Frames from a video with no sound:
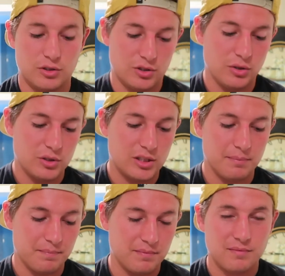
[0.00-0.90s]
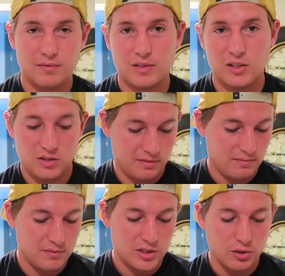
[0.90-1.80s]
do some
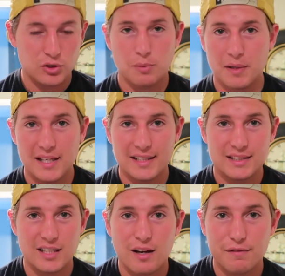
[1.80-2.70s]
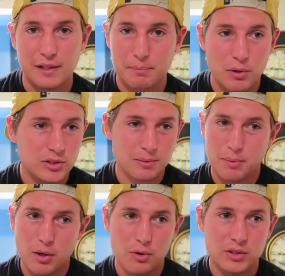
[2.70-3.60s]
social media stuff, like post some
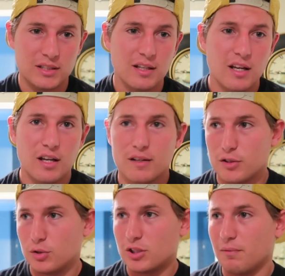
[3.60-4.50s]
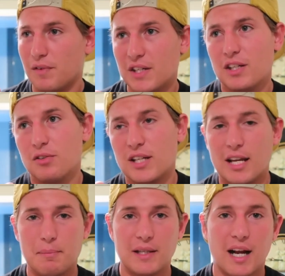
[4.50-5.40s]
posts, do some
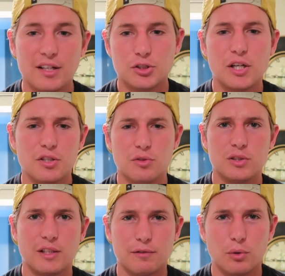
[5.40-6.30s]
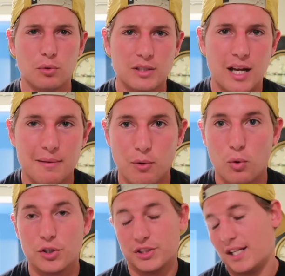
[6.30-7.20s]
videotaping. I just try to do stuff the whole time
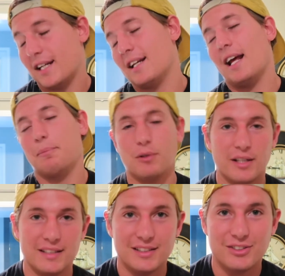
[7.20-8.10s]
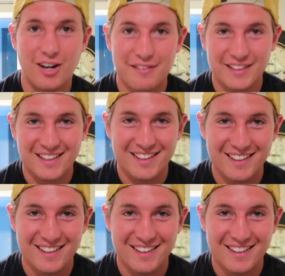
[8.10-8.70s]
or just take a nap while Kenzie's driving.